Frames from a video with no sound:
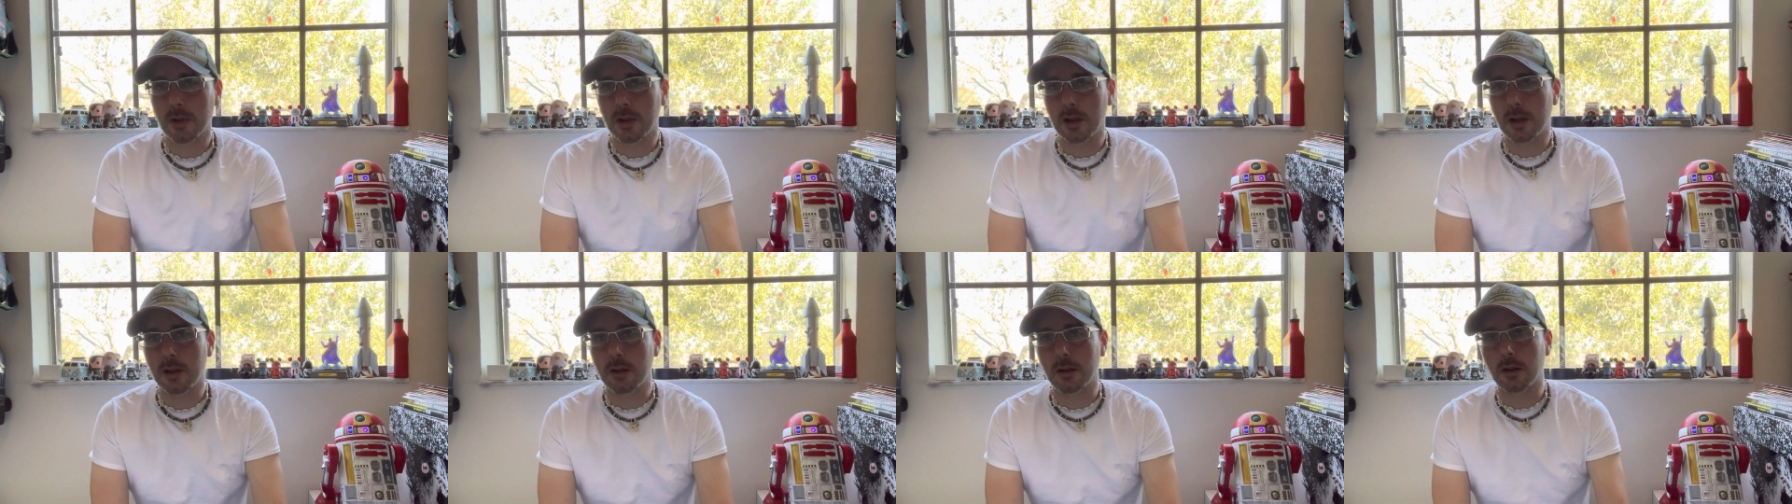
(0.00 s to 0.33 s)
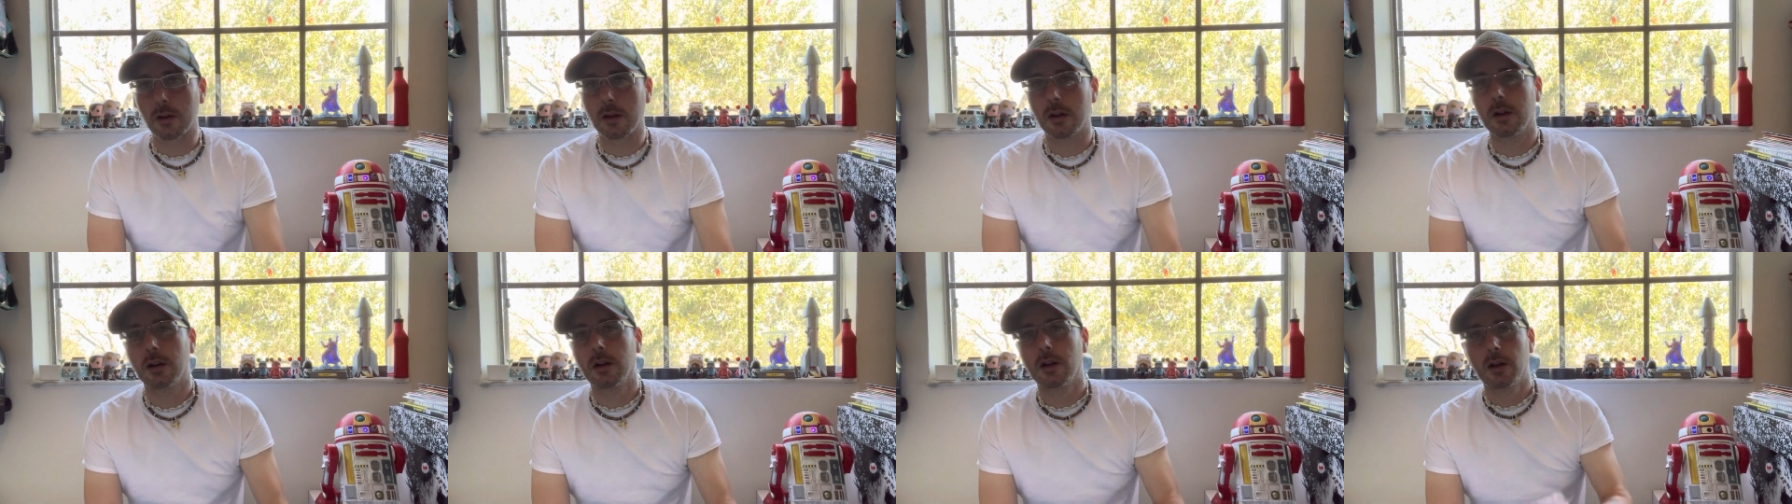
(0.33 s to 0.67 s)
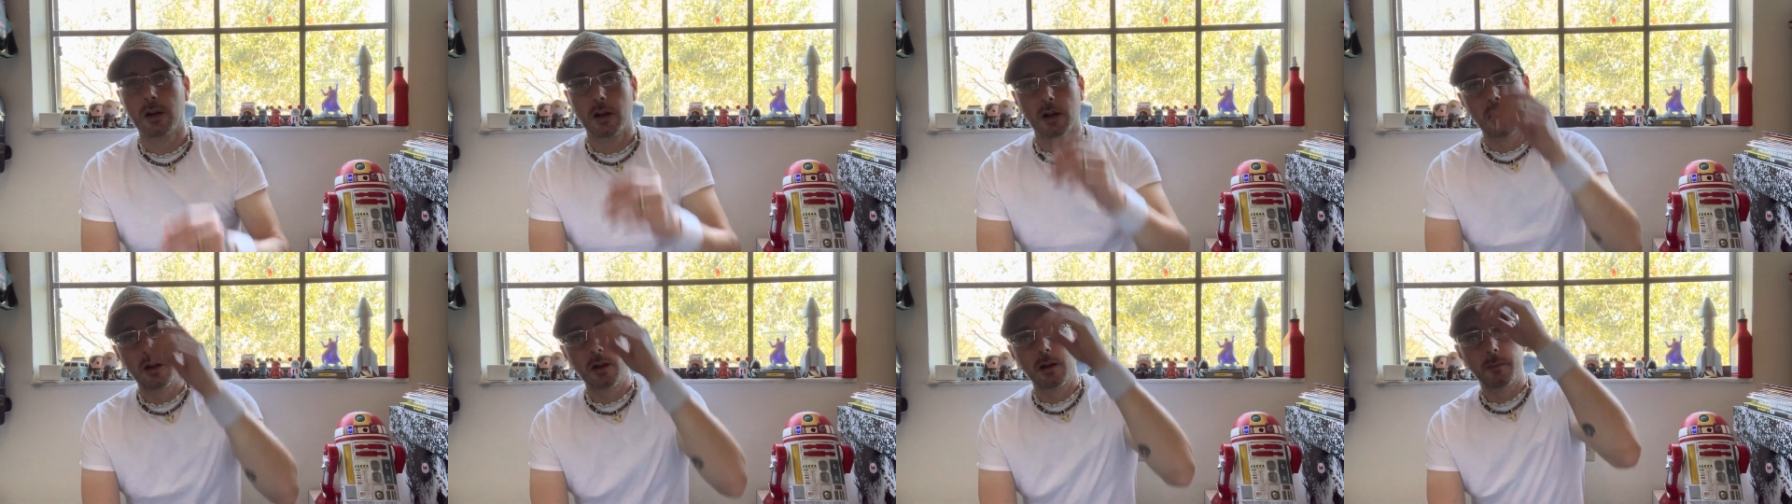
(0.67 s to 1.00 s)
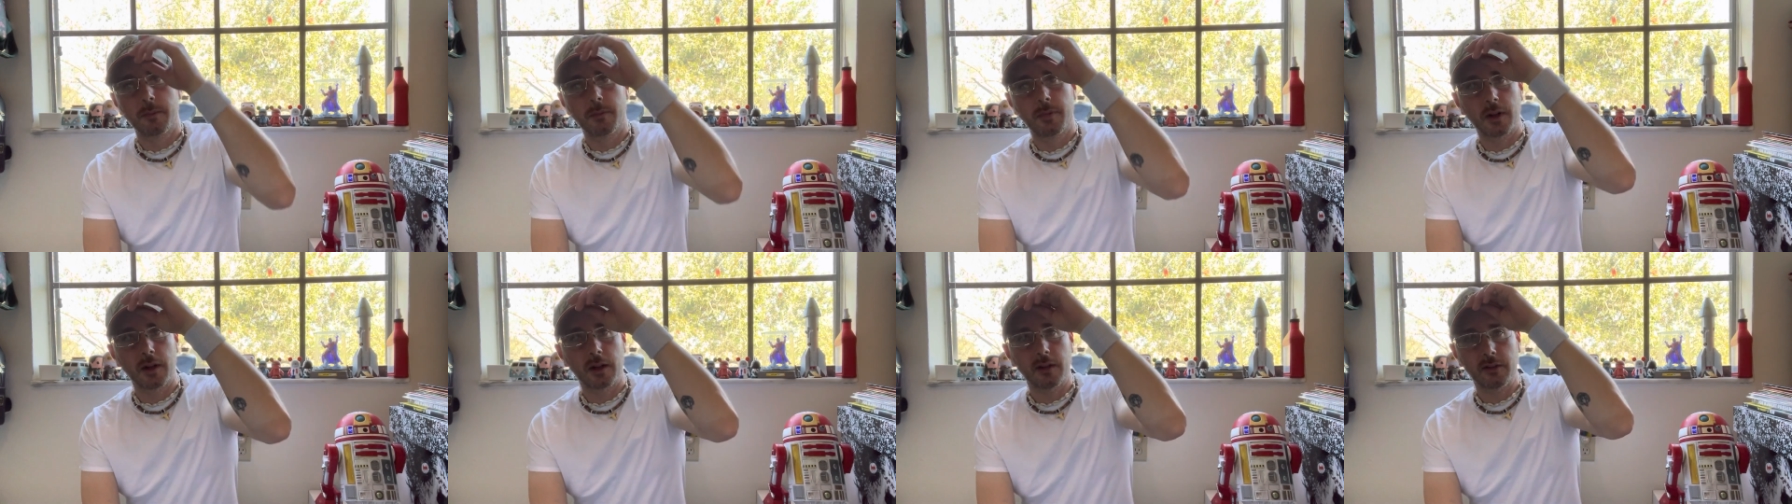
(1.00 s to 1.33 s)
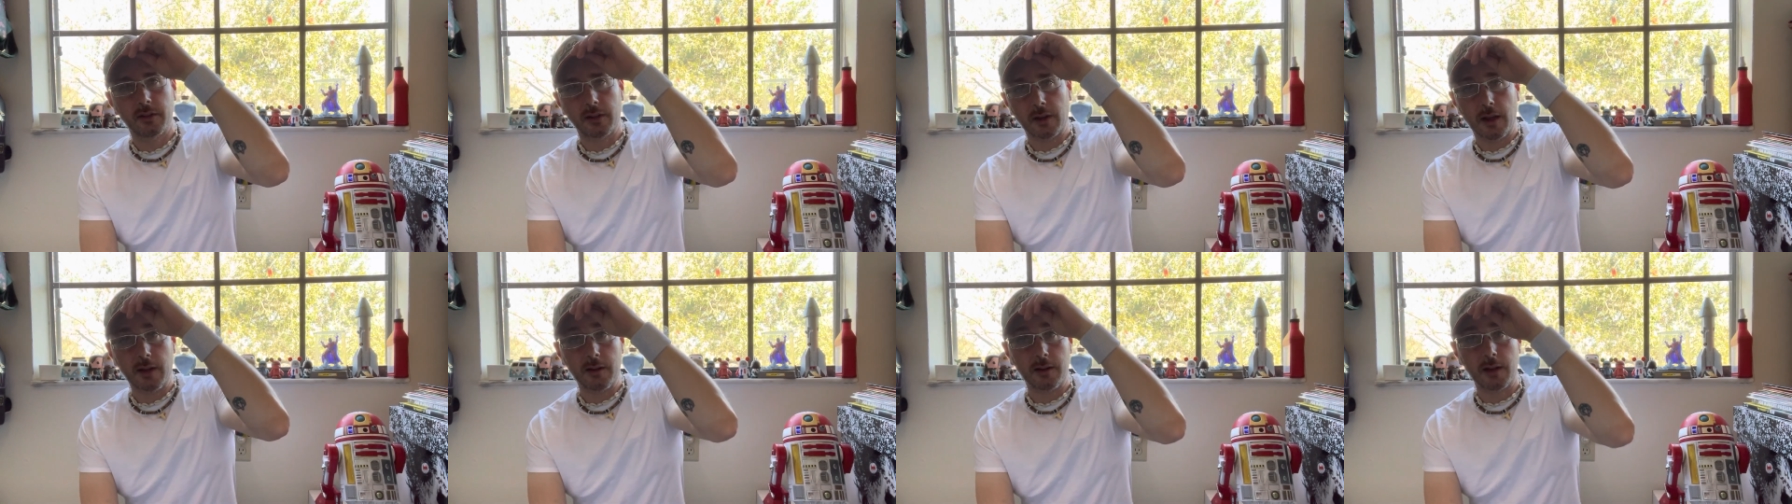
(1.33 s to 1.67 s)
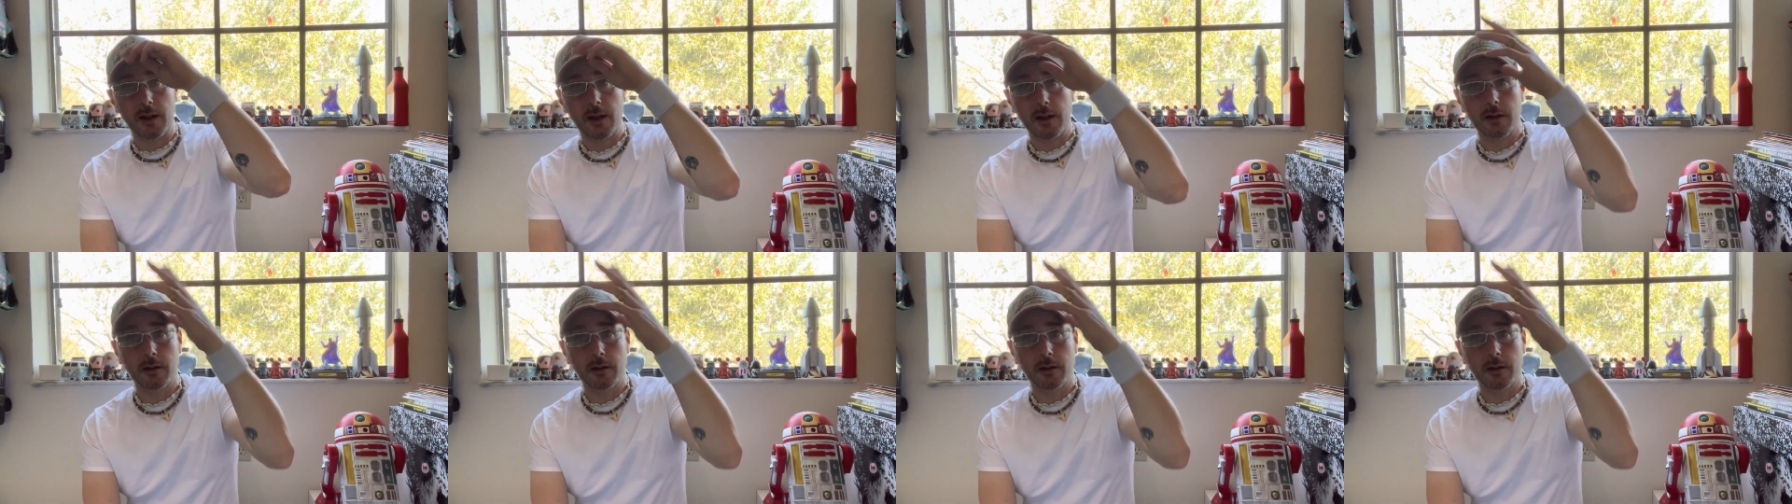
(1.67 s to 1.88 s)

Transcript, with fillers: either but I, I,